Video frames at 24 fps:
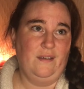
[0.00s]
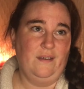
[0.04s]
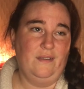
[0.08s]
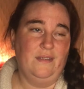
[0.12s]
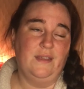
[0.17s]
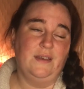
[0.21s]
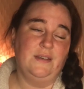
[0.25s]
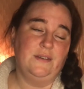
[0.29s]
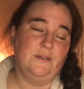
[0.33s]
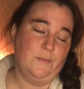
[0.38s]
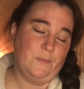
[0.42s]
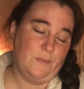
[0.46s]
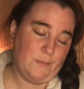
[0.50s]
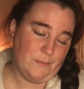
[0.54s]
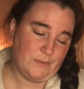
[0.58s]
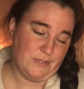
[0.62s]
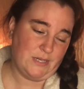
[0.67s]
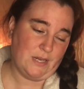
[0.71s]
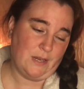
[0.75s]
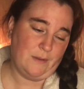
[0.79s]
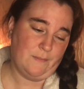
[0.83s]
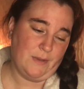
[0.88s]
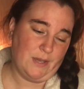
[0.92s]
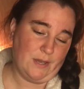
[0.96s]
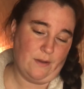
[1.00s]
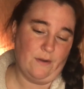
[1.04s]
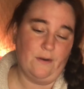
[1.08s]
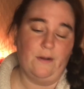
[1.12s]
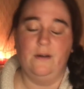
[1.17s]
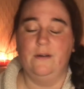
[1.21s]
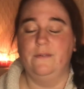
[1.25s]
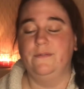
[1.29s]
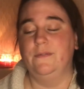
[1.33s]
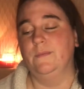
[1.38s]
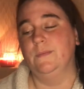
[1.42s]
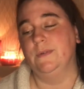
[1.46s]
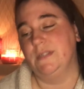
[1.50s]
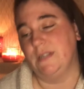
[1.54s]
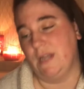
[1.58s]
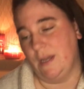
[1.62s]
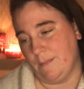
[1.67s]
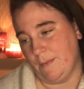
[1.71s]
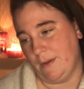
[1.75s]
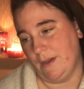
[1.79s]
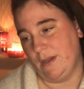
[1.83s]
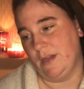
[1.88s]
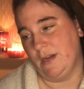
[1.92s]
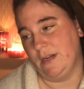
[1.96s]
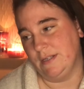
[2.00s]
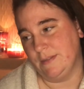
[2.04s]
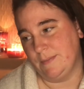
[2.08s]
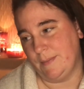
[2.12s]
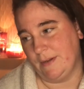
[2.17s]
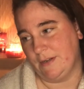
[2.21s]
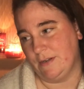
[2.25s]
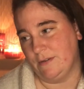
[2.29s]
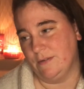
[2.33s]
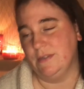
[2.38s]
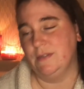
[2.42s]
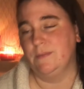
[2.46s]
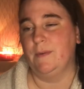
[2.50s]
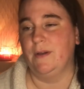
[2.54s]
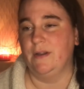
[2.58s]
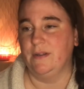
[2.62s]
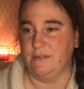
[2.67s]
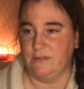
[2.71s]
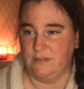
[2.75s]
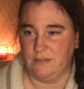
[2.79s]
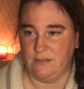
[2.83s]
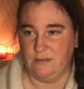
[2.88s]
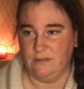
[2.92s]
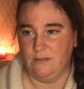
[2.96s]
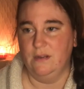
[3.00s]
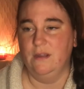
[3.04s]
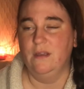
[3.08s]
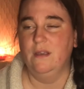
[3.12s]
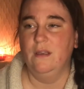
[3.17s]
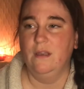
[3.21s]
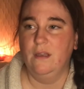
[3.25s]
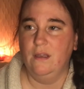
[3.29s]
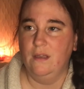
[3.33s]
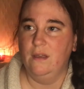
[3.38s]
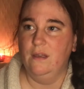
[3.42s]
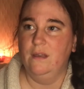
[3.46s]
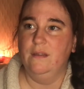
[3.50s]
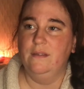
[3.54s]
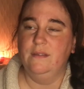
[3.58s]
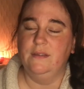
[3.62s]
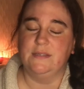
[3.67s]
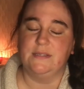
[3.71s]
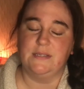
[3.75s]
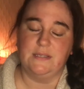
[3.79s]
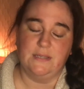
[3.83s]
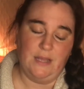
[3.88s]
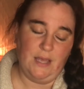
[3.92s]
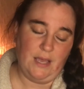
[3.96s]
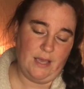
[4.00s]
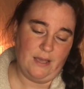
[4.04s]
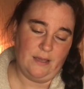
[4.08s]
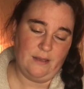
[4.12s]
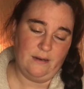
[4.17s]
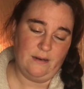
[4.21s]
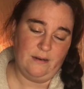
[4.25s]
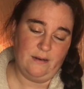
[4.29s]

And then he told me what time he got off and what time I could expect a response and this and that.